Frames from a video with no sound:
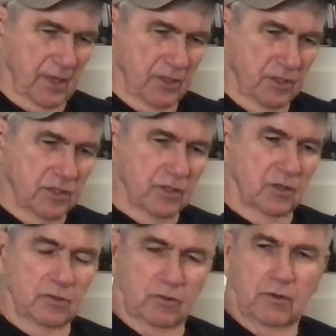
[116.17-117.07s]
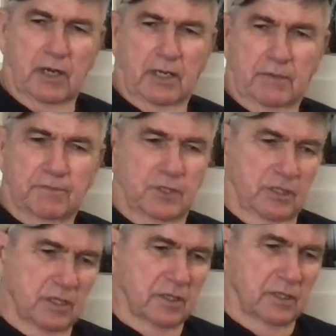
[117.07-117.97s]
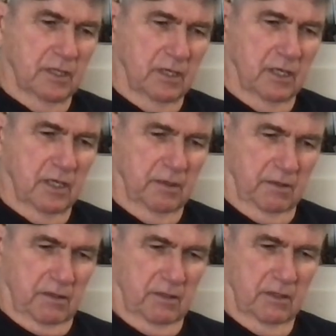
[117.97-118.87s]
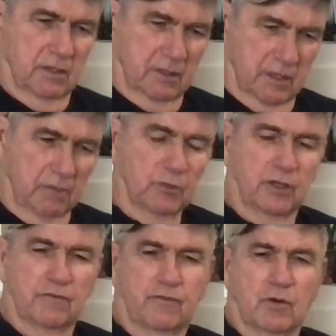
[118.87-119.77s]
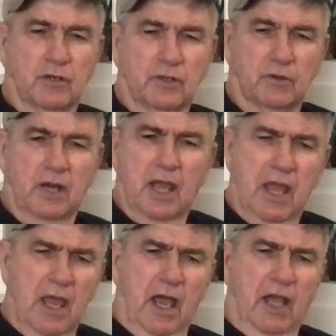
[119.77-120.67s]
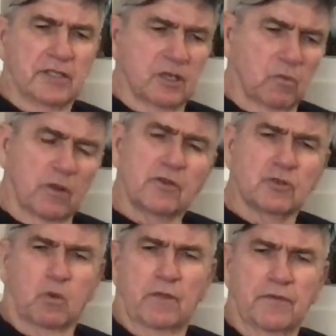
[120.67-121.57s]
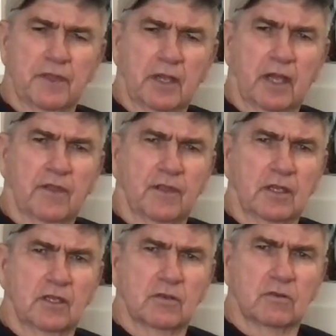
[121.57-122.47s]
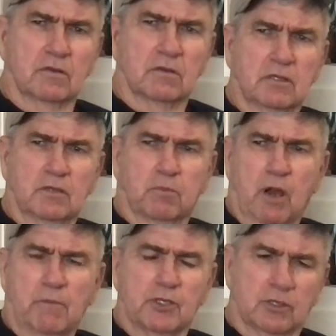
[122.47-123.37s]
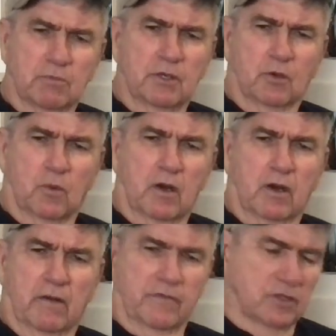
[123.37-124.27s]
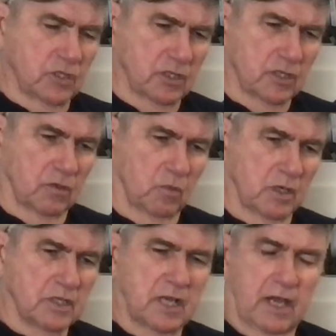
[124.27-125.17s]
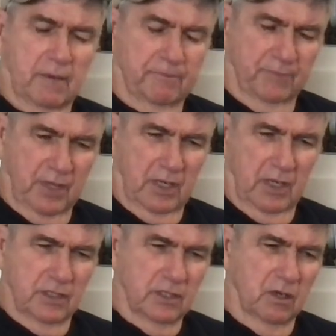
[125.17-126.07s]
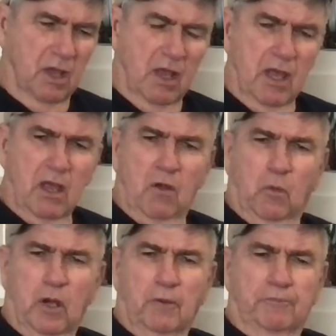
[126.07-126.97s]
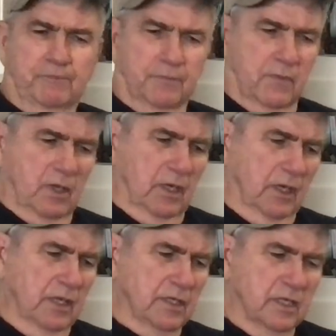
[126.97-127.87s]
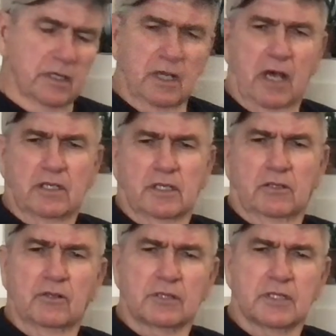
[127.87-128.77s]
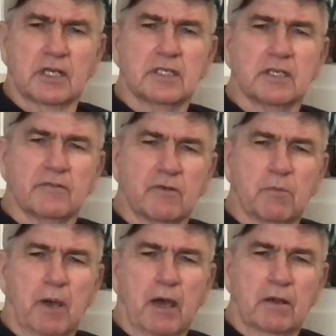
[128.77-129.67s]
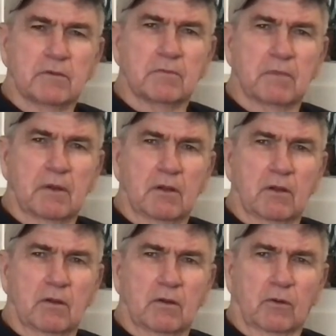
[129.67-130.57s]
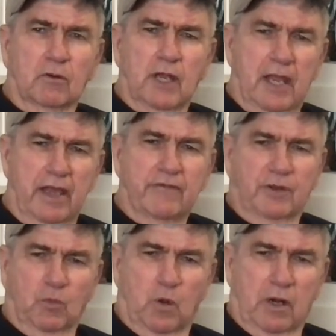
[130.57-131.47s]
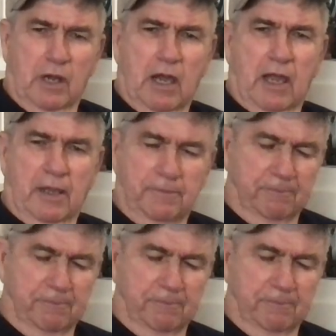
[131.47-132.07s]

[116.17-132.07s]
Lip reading: She says, oh, great. She says, then I'm looking forward to it. I said, well, there's one thing I think you probably should be aware of. And she said, what's that? And I said, well, Don's a little sensitive about only having one eye.